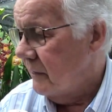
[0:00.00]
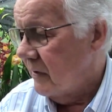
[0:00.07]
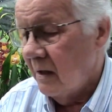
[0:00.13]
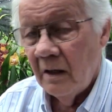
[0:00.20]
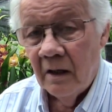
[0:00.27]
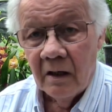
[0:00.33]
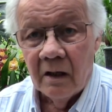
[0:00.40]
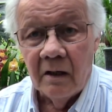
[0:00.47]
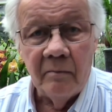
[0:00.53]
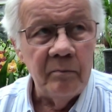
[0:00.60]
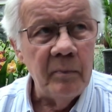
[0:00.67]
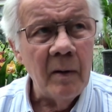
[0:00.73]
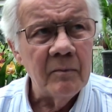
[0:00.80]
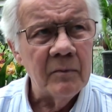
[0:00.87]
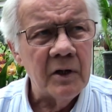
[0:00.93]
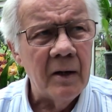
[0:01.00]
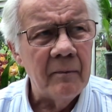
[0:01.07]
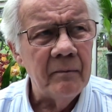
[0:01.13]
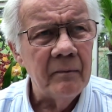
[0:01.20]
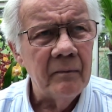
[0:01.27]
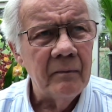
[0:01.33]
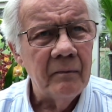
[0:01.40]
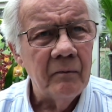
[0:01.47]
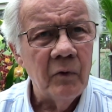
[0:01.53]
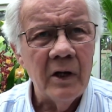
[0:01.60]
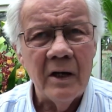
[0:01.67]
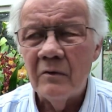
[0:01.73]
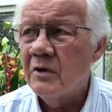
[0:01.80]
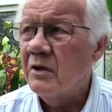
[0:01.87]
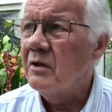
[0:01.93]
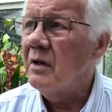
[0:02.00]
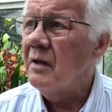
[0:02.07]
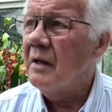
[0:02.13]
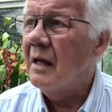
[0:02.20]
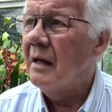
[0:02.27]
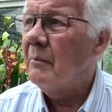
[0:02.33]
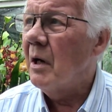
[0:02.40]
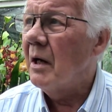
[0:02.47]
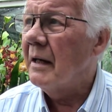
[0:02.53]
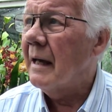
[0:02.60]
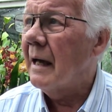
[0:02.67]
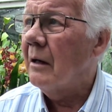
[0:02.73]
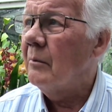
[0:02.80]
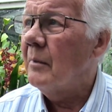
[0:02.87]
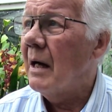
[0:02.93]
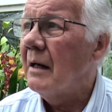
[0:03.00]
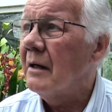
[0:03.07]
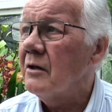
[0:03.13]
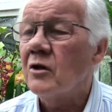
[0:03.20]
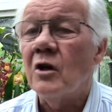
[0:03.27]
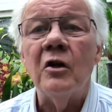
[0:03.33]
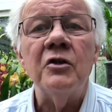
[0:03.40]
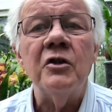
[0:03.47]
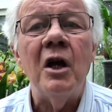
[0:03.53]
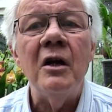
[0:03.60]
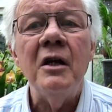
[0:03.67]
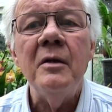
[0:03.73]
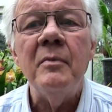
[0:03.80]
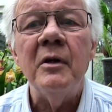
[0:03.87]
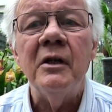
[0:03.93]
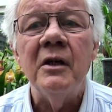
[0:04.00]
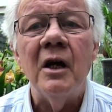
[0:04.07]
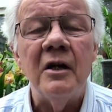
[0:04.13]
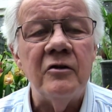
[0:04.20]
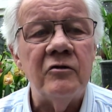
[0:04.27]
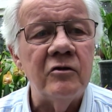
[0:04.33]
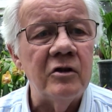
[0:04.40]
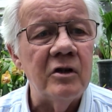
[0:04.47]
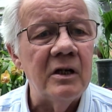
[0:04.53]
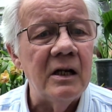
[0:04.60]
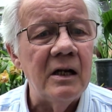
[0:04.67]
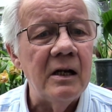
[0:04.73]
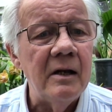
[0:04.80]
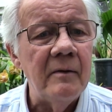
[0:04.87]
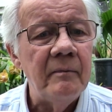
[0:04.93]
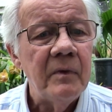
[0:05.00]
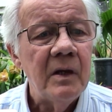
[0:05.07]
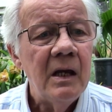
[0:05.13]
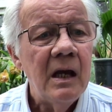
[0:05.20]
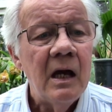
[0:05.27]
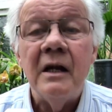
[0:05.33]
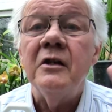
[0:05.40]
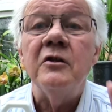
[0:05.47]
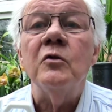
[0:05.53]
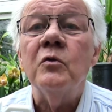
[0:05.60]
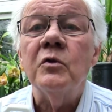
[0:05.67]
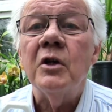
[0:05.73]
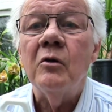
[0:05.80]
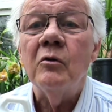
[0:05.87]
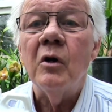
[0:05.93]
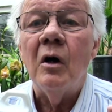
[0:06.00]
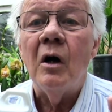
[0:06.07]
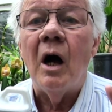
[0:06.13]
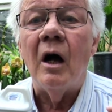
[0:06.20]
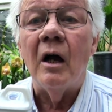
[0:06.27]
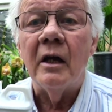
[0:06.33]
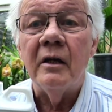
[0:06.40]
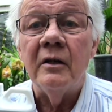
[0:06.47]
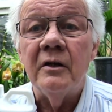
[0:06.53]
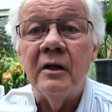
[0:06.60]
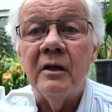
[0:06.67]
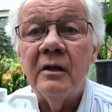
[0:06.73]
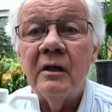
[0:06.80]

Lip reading: It bumps up, what else is in there, my CalMag? It's got a tiny bit of nitrogen in it, and it's also got iron,